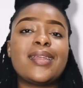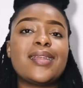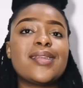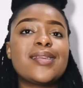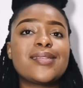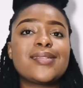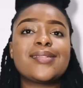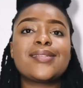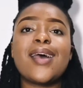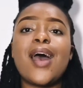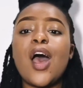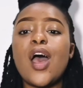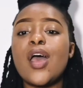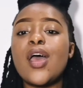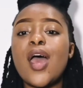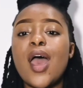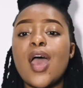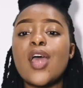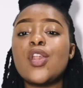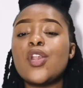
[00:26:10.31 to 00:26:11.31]
It is
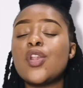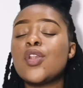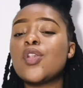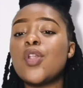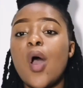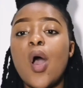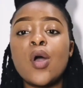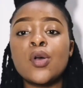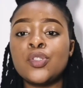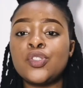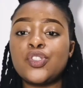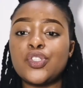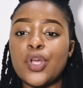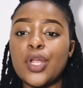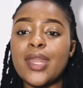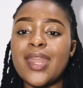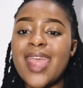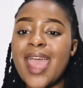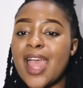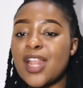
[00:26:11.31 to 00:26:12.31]
a long
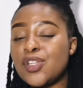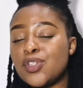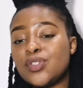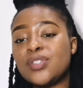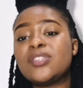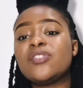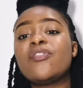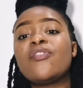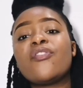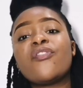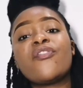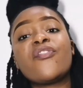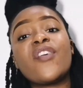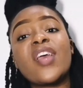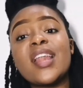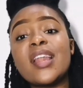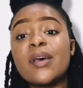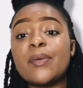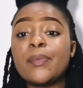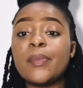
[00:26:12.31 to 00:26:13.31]
journey, and you
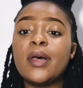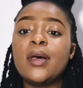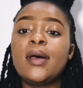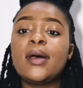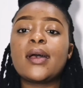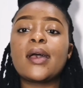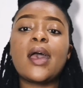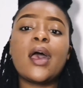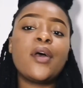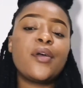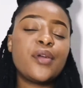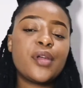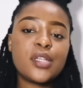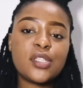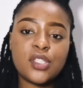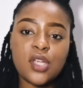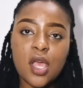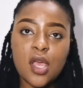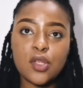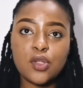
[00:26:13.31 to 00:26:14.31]
develop
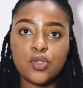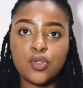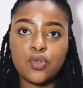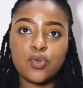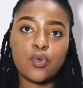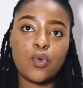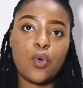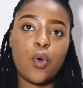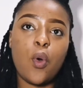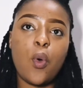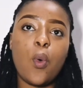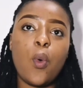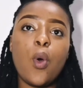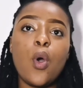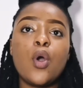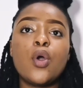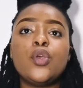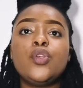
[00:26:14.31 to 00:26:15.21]
courage as you go.